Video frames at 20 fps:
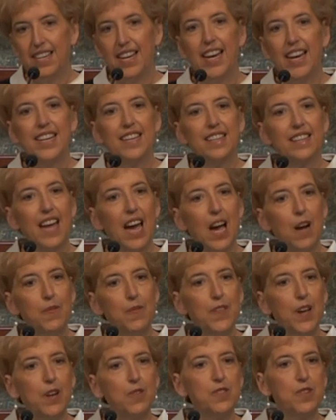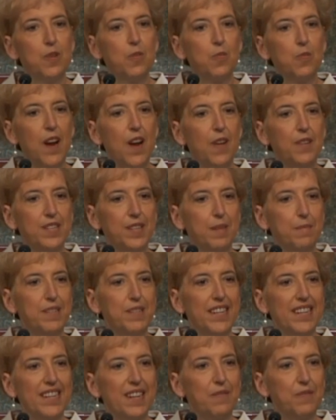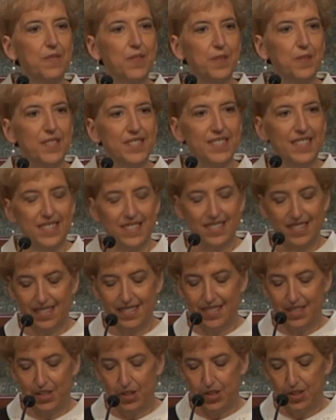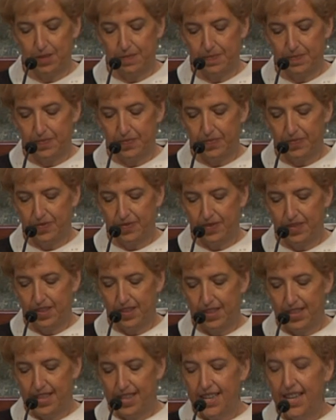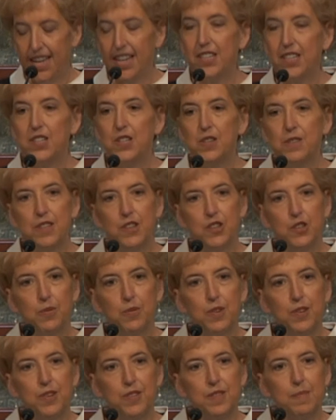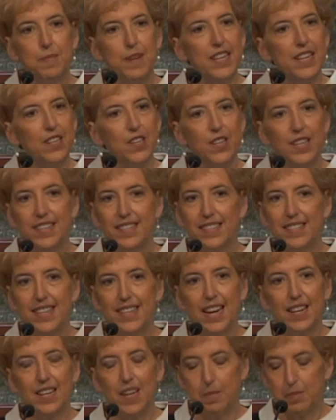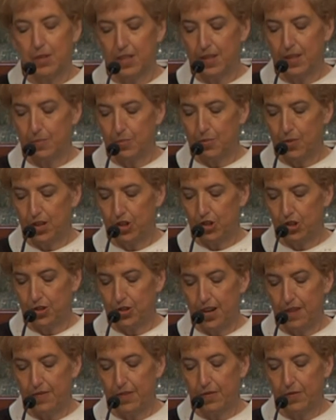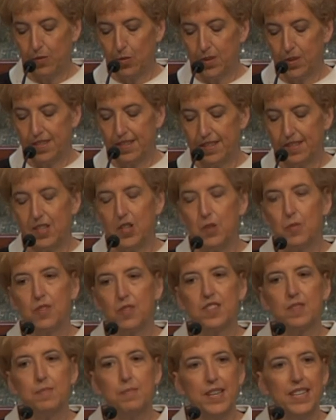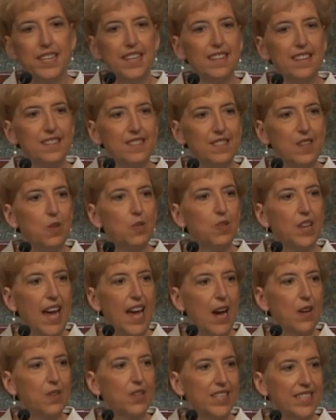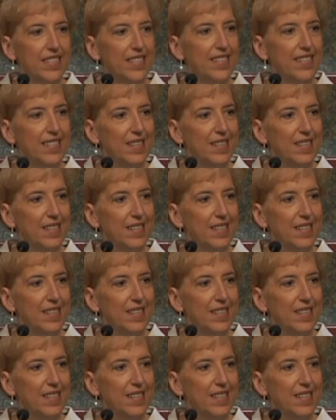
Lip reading: He allowed those around him to influence his decision. He knew the truth, but he couldn't stand up to the pressure of the voices who were speaking so loudly to